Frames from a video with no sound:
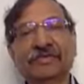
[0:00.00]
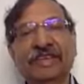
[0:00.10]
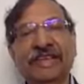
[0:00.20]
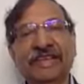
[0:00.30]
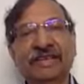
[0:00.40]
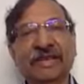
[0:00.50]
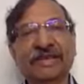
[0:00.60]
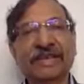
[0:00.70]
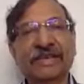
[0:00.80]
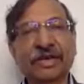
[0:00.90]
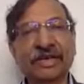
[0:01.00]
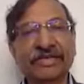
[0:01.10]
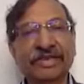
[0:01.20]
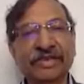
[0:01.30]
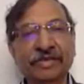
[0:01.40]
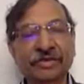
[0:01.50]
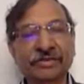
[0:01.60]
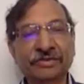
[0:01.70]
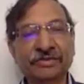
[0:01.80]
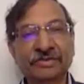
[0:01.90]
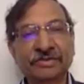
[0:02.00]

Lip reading: where I look at cartographic view.